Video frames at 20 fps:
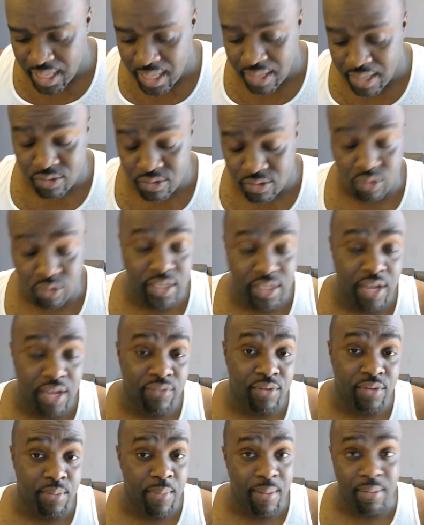So
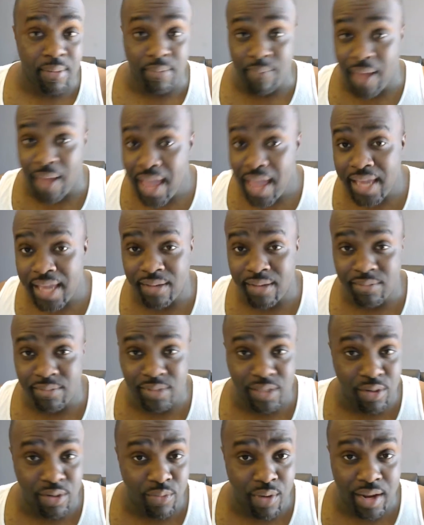Stephanie McMahon comes
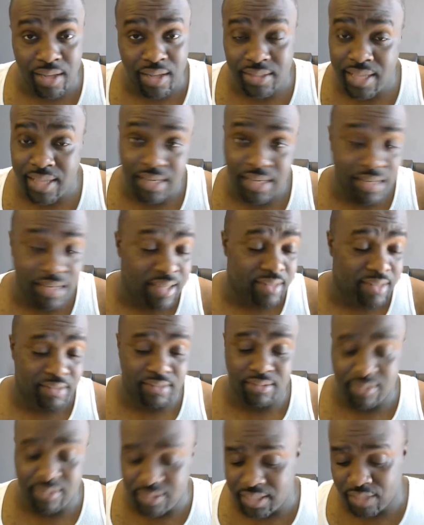to the ring and say, "Look,
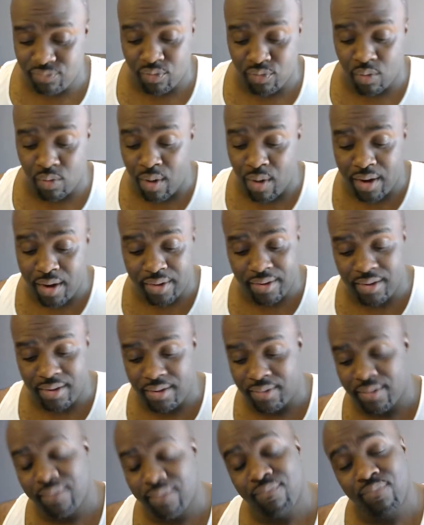just for the record,
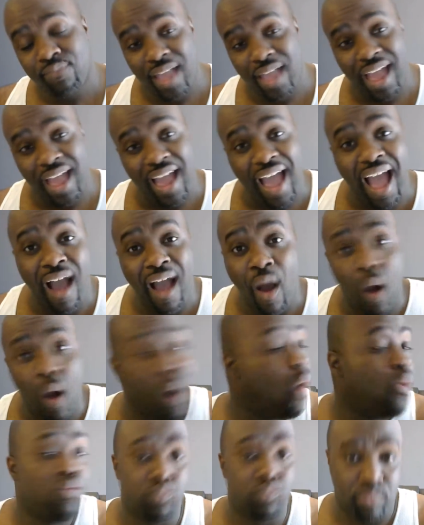I
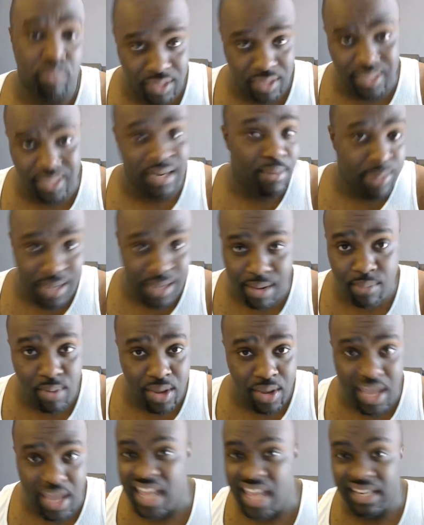own the
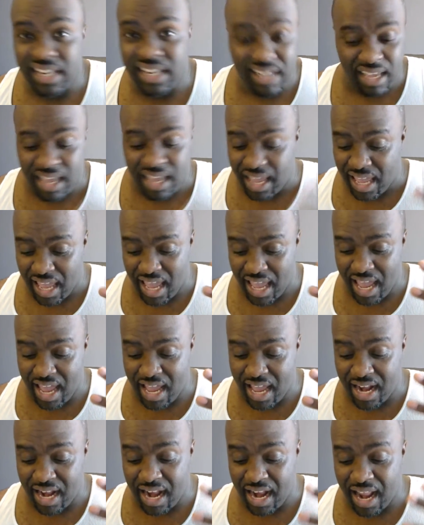WWE
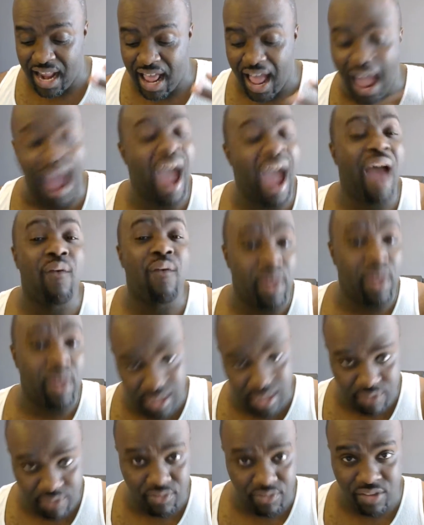and I run the
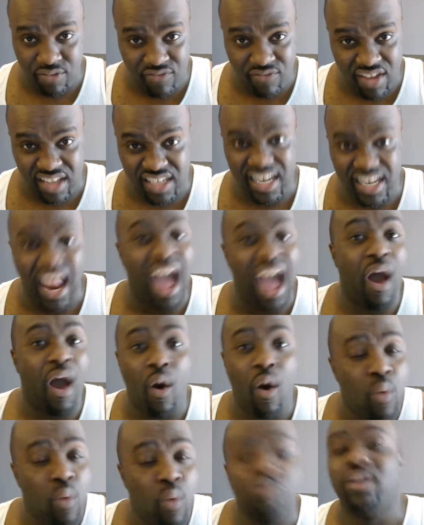Diva division. I
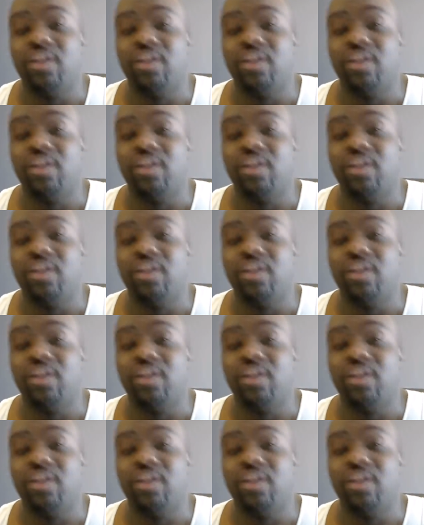own the